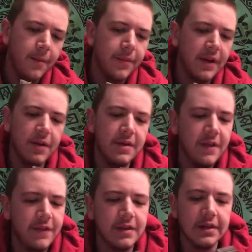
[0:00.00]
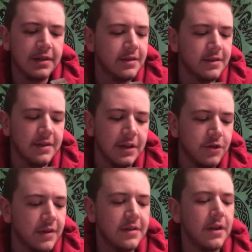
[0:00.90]
But I really feel like this is like
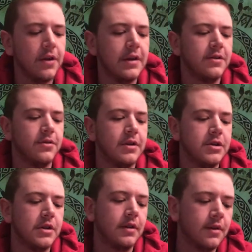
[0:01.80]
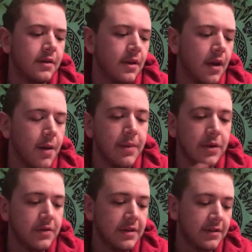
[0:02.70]
trusting your intuition
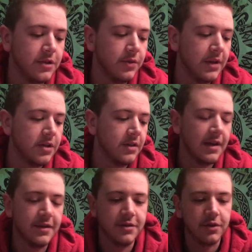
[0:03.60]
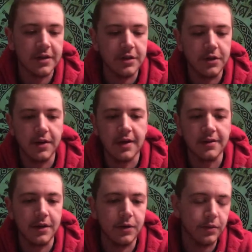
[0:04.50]
about this situation that is stressing you guys
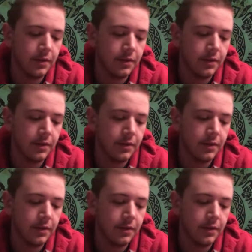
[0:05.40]
out.